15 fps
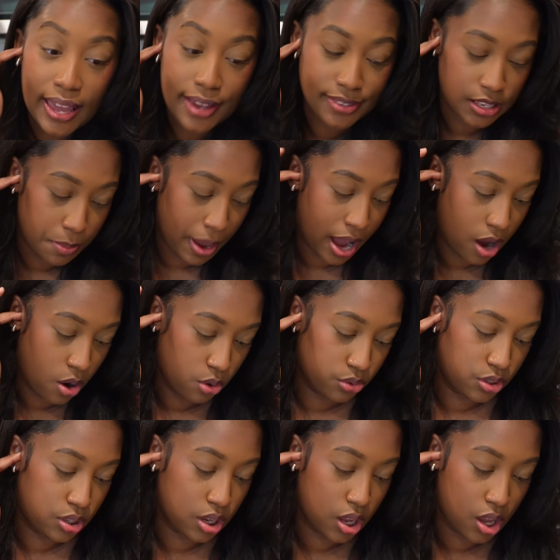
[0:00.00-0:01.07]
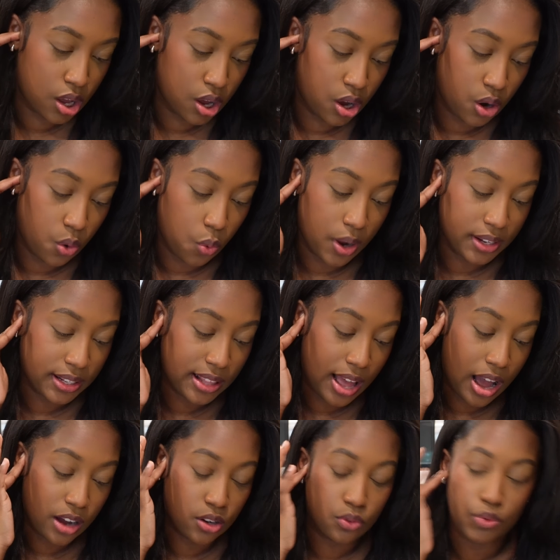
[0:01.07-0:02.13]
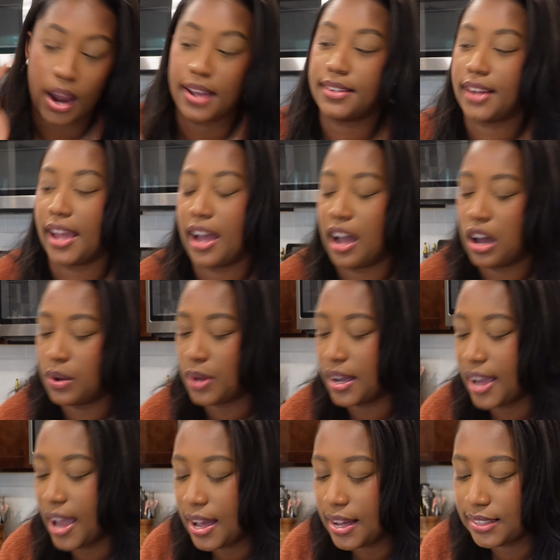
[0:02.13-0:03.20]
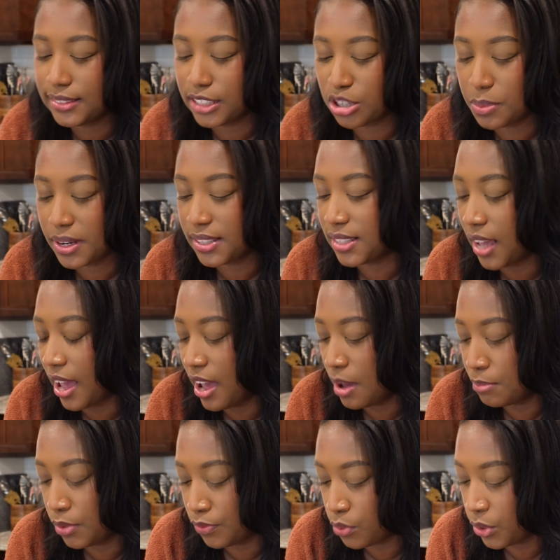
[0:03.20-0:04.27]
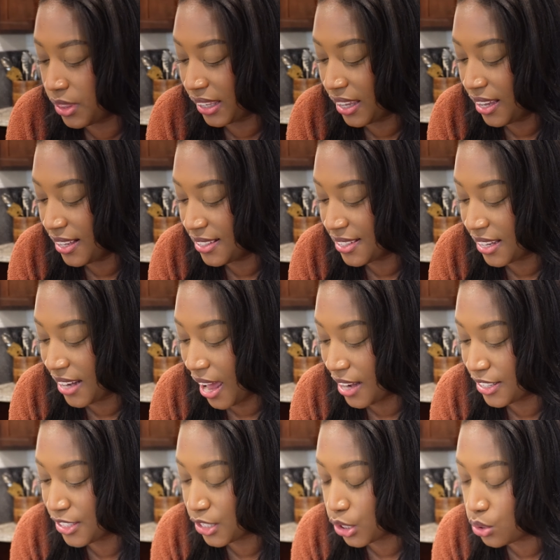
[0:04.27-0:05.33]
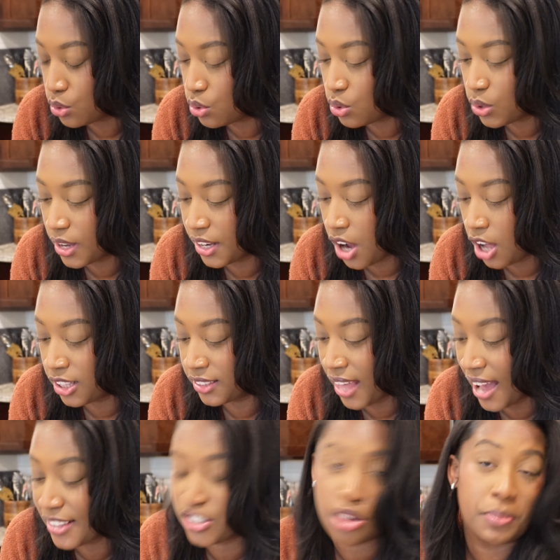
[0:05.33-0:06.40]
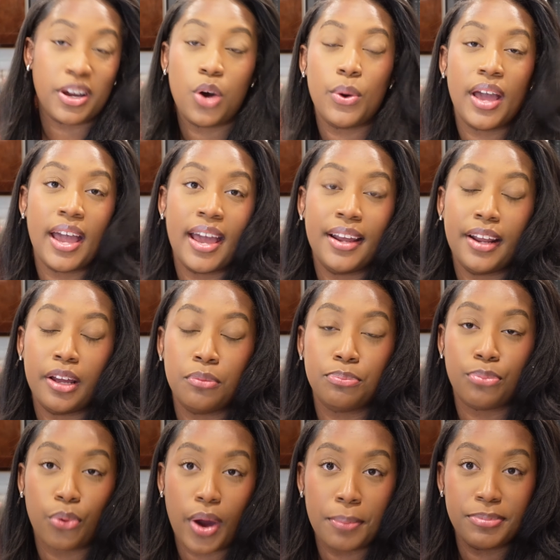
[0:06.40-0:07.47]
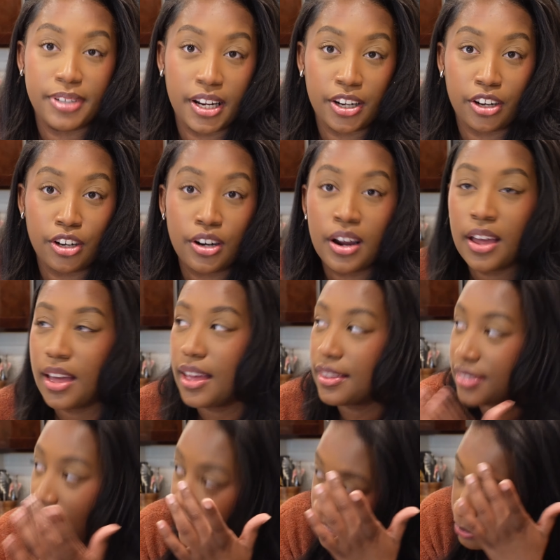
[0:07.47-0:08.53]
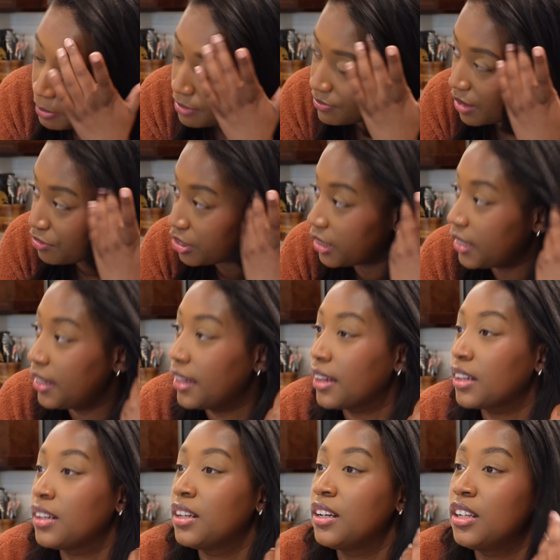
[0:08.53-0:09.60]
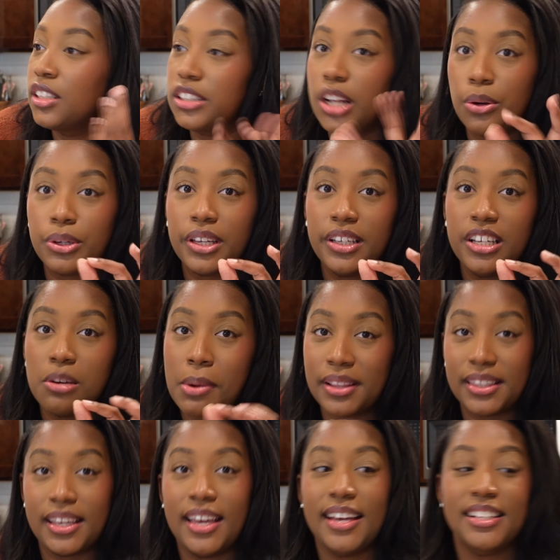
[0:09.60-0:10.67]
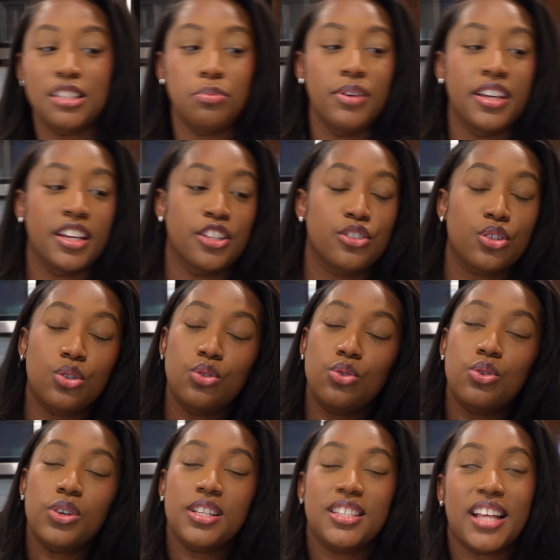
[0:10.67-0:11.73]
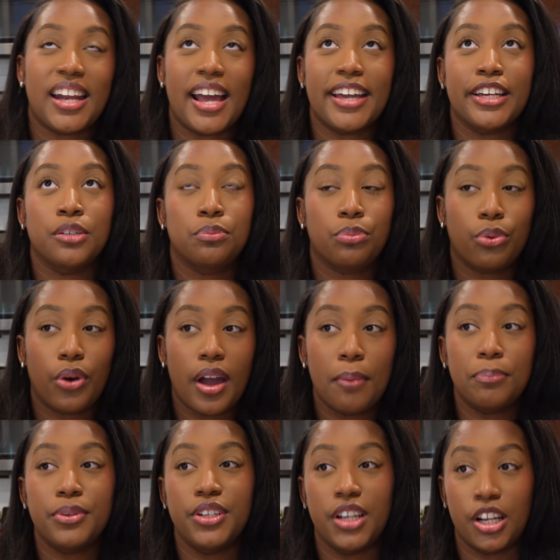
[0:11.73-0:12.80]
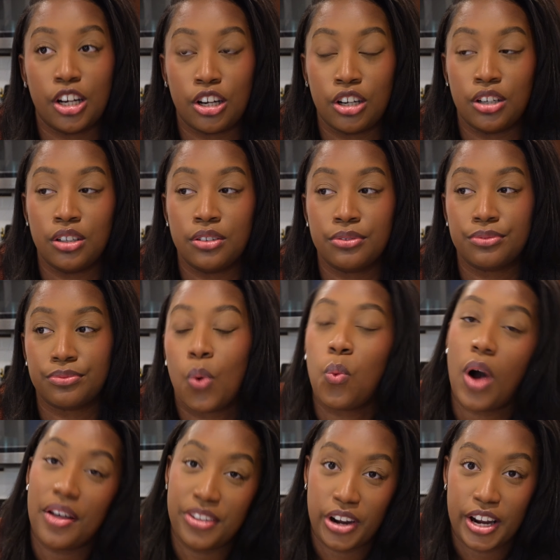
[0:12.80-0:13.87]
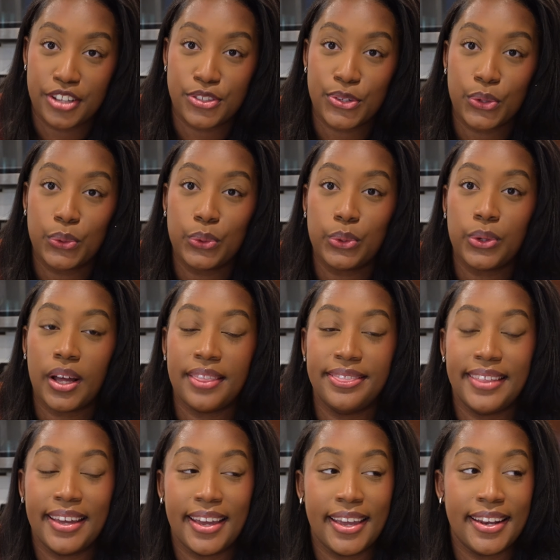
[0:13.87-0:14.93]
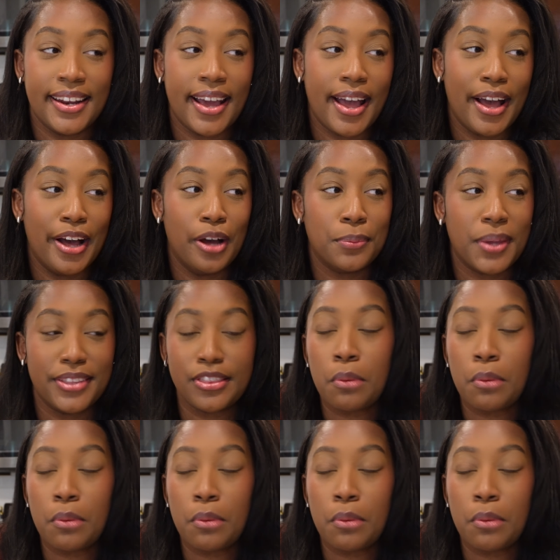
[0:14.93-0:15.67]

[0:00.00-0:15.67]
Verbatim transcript: it's about one o'clock right now. I got a little bit of time before the kids get out of school and all of that. So I'm gonna go ahead and prep dinner. That's my favorite thing low key about the kids being in school is that I can prep dinner while they're at school and then um, get